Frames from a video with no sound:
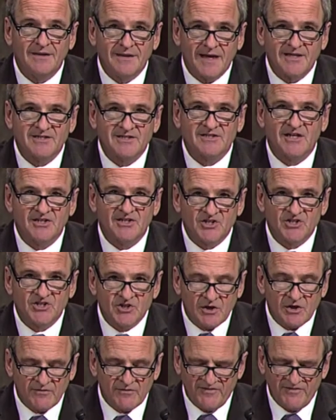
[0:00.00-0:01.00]
less
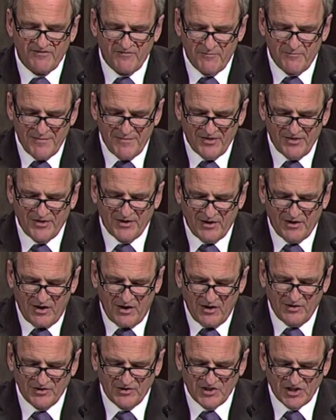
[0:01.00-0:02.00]
conservative
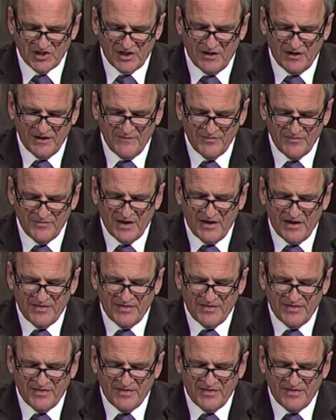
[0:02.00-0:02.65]
methodology